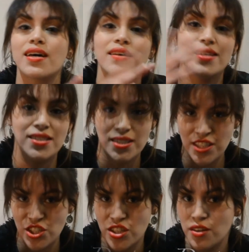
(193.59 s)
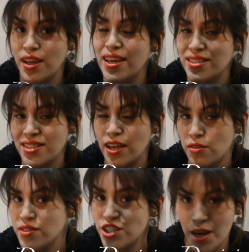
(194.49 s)
the decision inside of
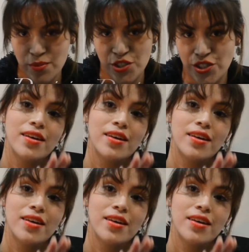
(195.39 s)
the chapter.